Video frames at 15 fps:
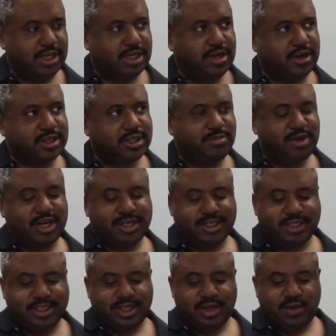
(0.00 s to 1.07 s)
talks about a
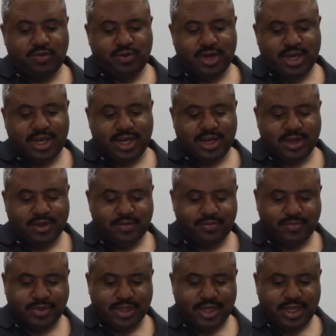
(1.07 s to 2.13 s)
stairway.
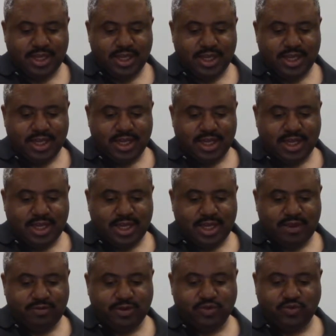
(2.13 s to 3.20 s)

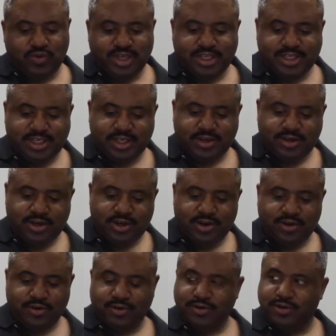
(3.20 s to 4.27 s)
It was resting on the
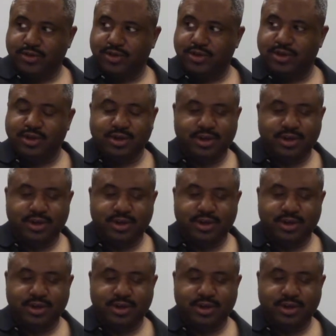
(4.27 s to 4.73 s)
earth.